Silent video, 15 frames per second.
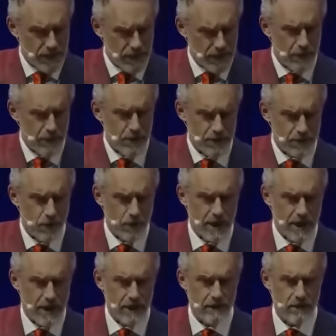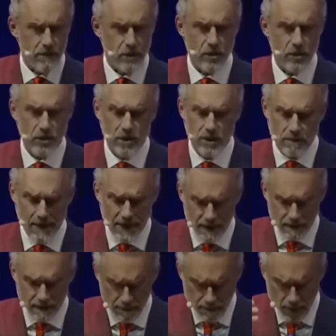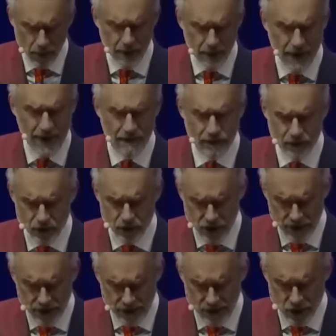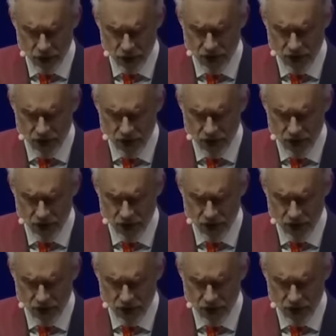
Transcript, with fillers: experience more negative emotion than men on average in